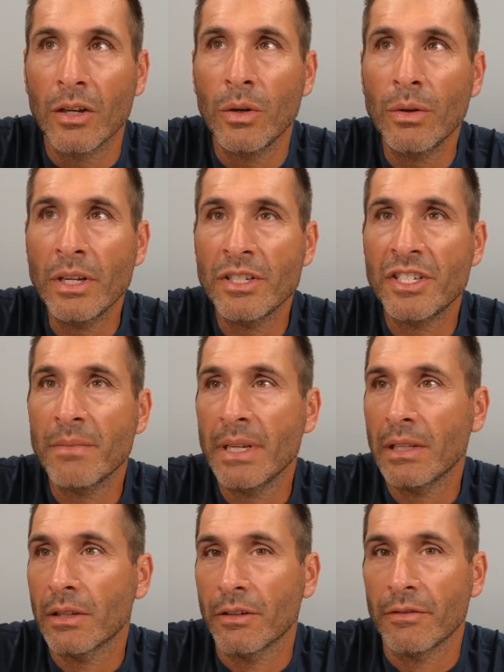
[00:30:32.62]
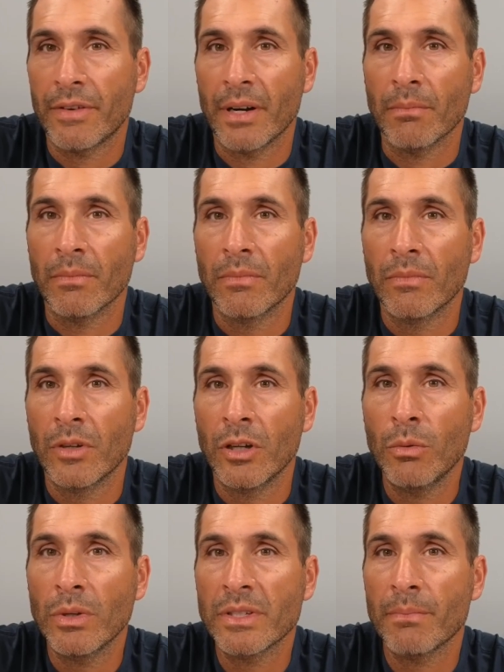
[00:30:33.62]
Who did Jimmy learn from? Who
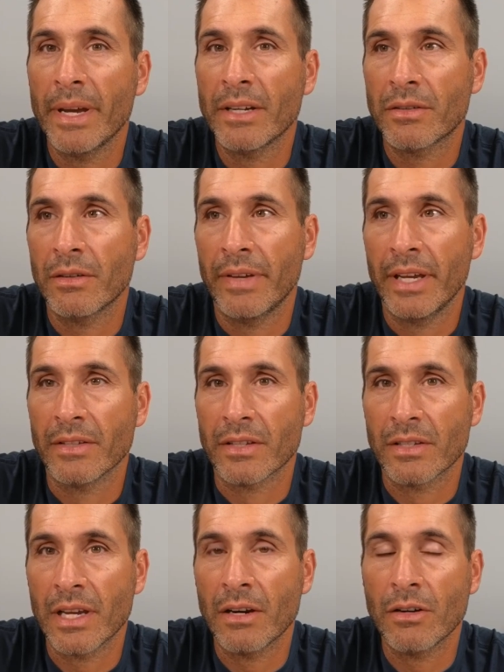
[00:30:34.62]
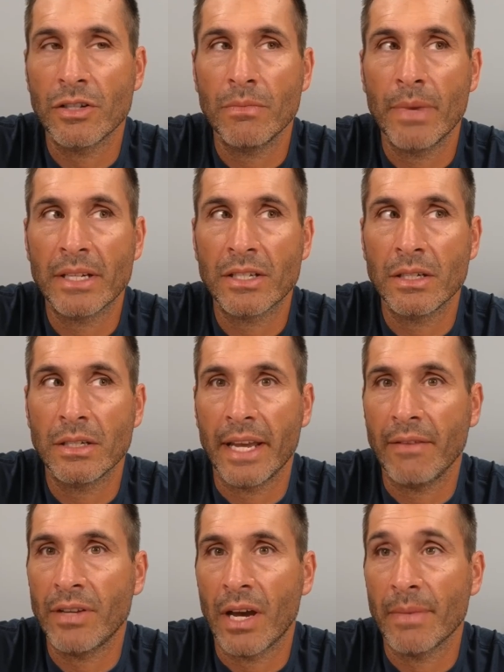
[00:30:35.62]
was a mentor of his? Because I heard you mention
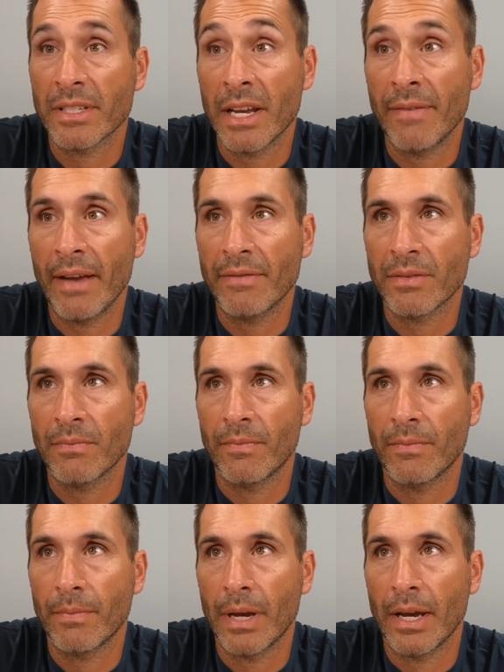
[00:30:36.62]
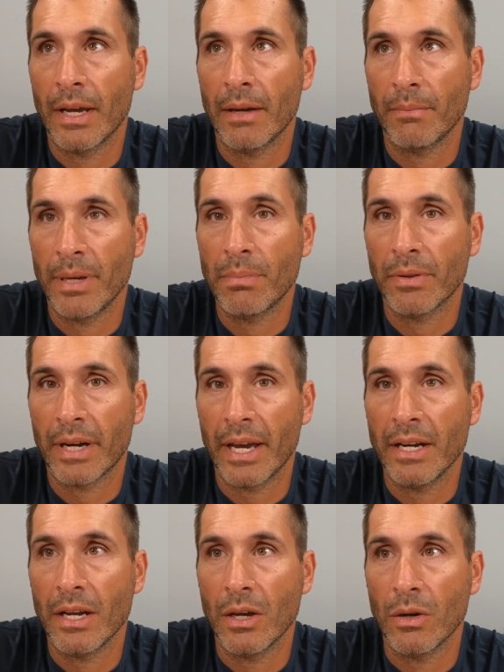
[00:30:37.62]
Dave Thomas, and I've had some uh, people that I
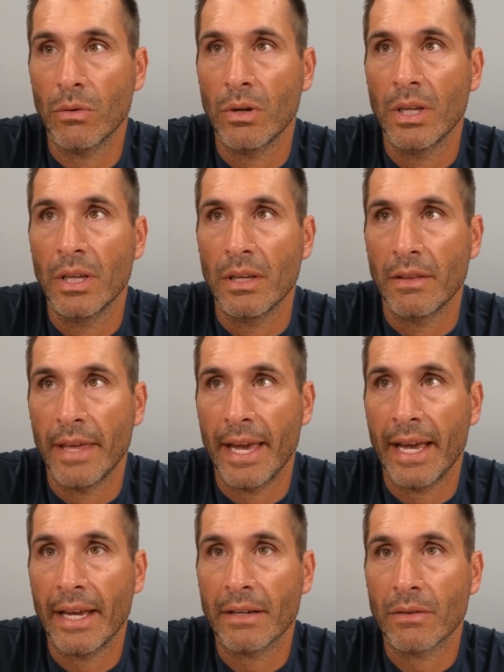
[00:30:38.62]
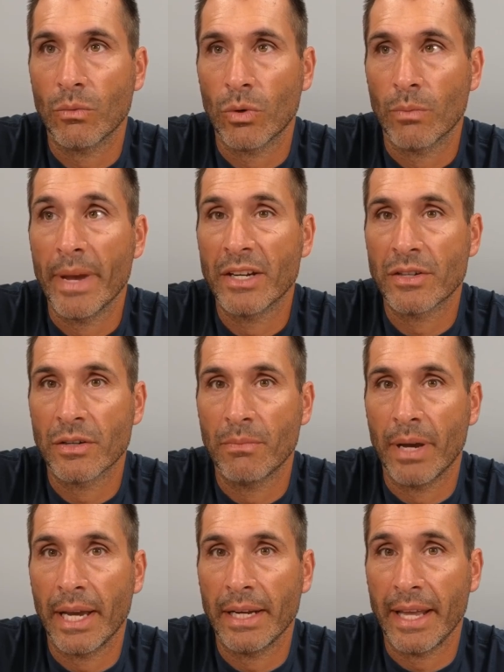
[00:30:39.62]
know that were mentored
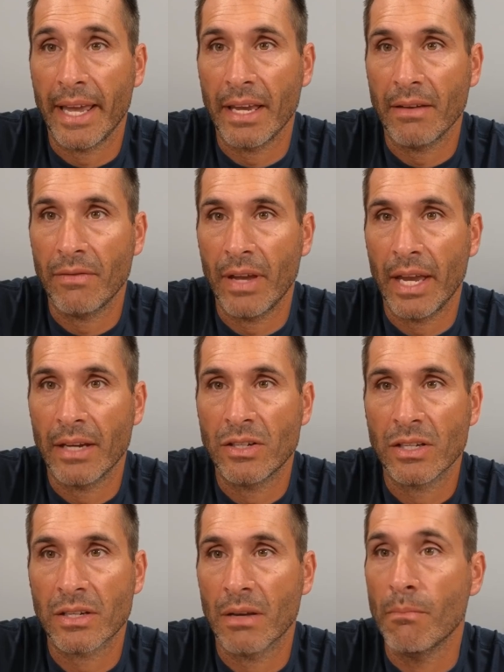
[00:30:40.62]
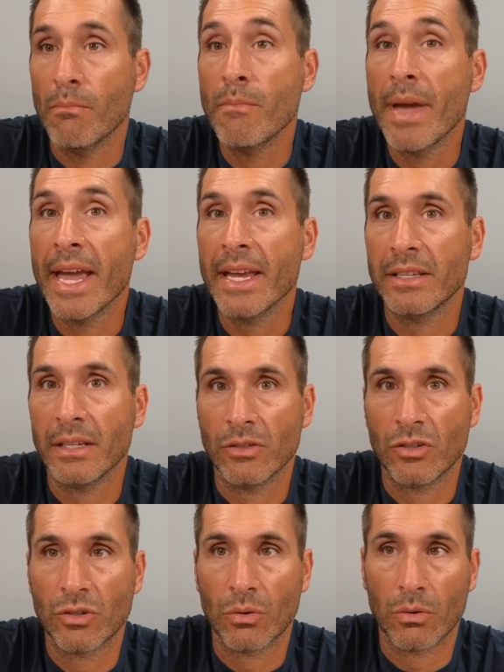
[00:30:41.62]
by Dave, and just amazing
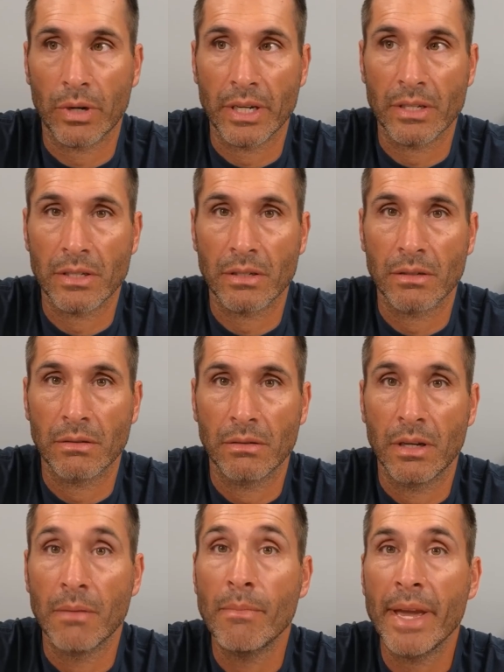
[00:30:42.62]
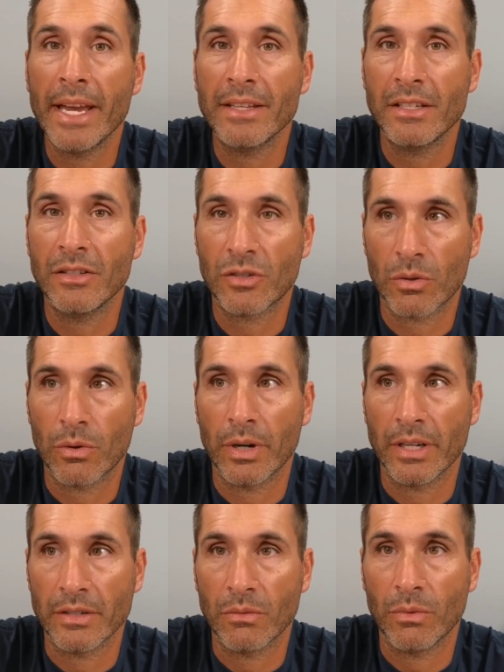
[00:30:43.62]
stories. Amazing
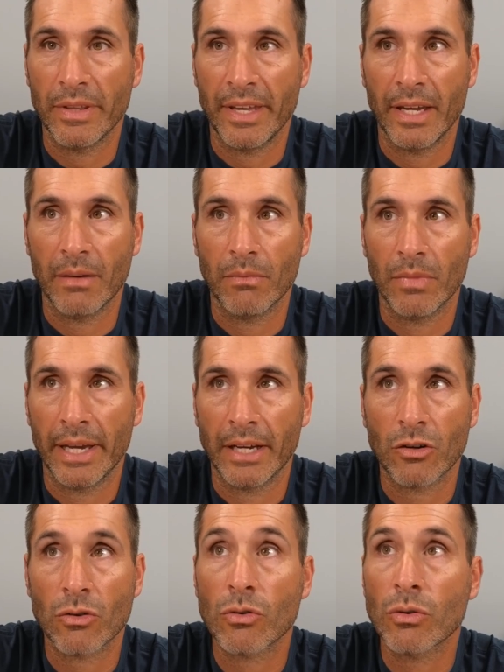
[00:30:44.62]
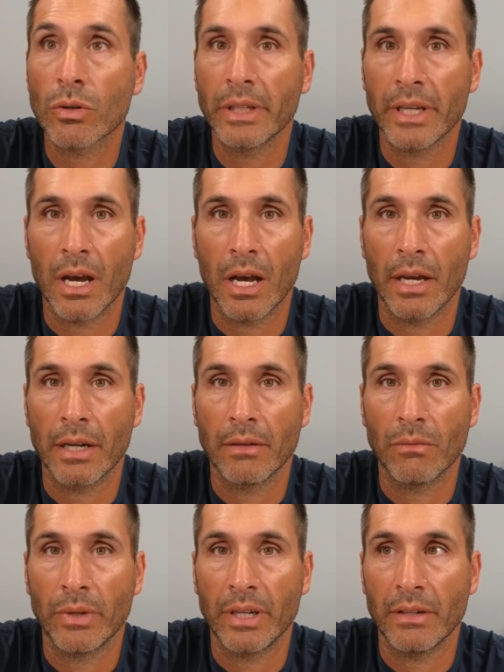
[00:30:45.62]
stories with him, like early
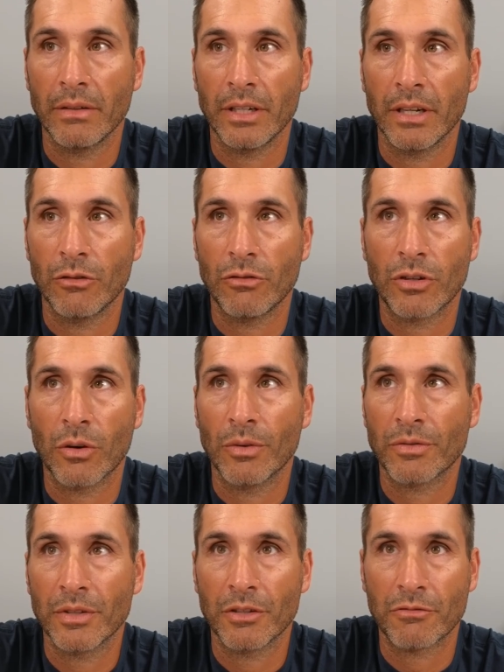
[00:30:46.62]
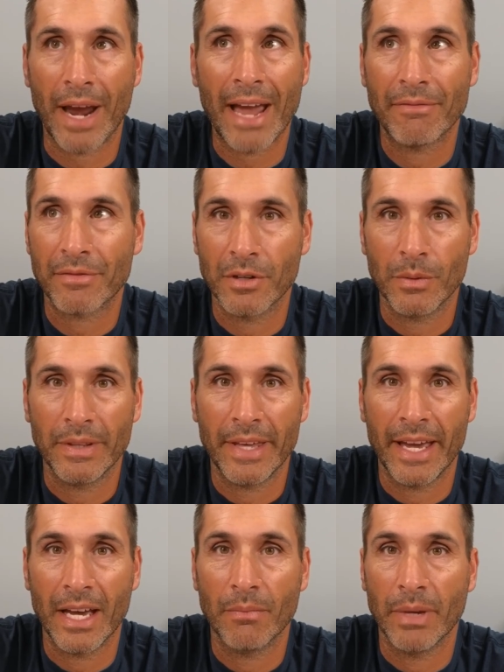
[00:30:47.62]
on when, you know, going through the drive-thru with
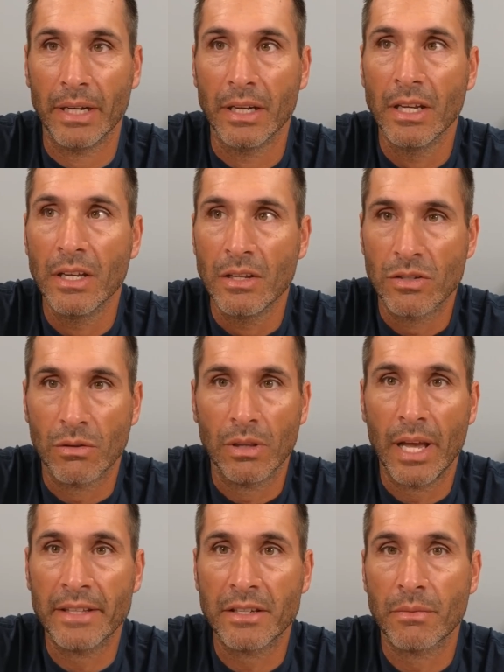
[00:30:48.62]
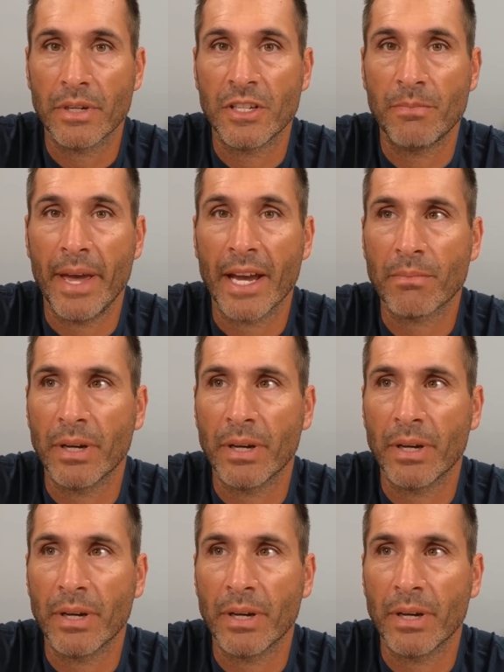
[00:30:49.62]
them. And so lots of respect.